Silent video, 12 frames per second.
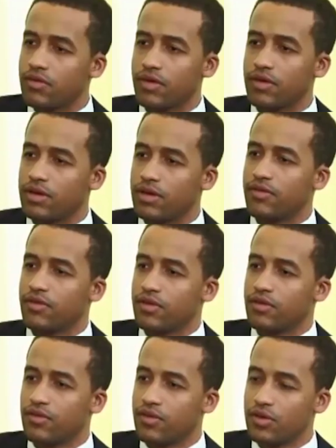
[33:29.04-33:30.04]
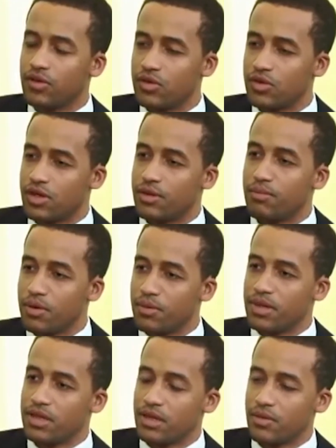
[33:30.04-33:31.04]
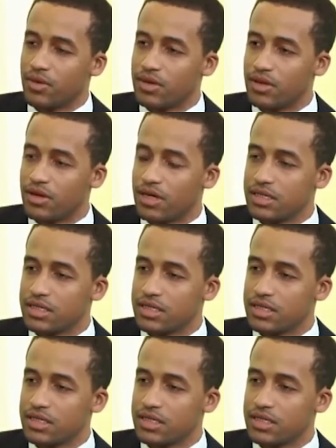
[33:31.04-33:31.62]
very difficult for you to implement then what they're asking.